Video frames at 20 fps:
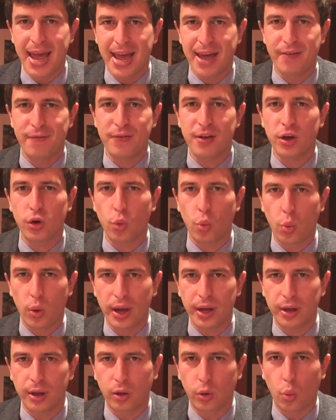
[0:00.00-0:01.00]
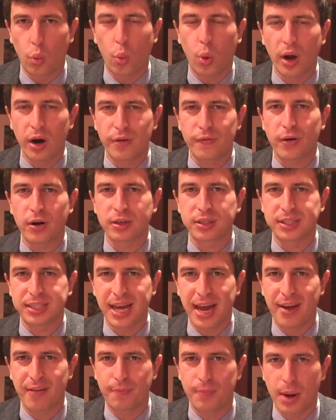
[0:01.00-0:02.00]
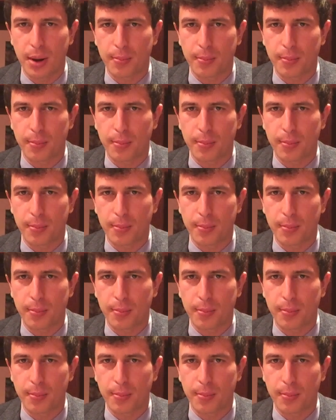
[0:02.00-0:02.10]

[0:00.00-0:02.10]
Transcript: If it will, one of our staff